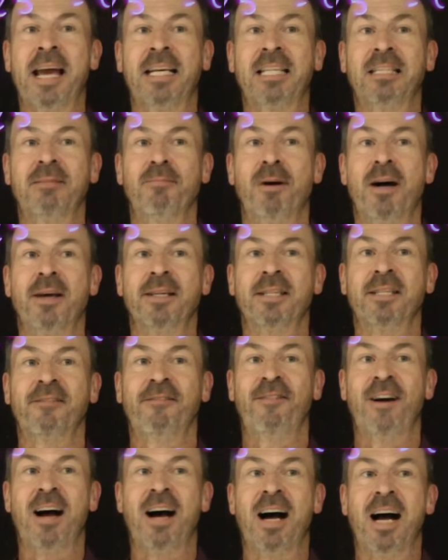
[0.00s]
x minus
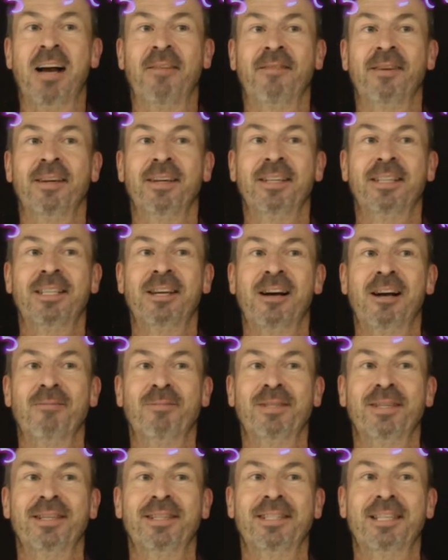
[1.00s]
5
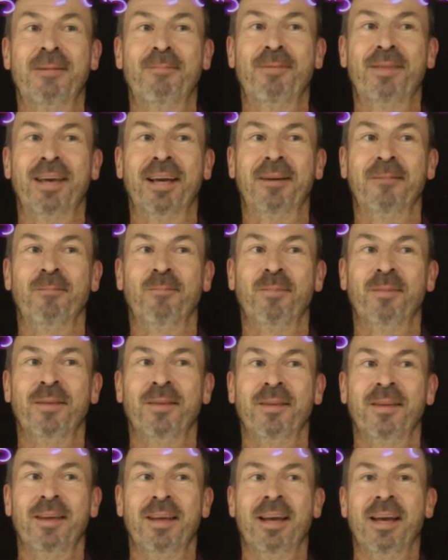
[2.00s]
times something.
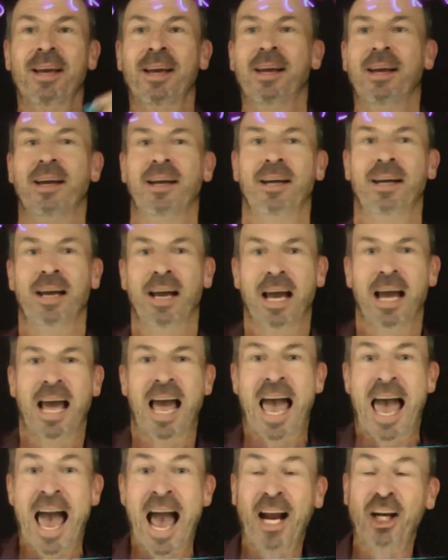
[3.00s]

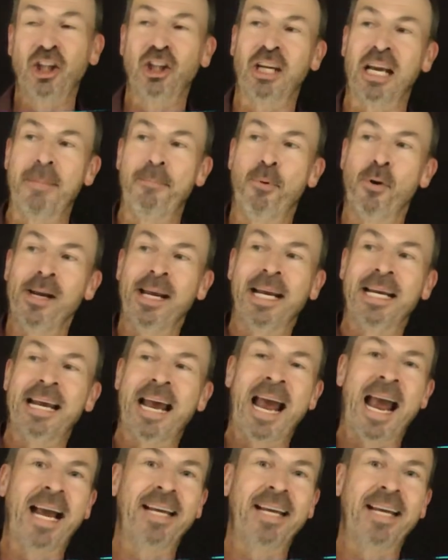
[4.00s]
Actually, putting in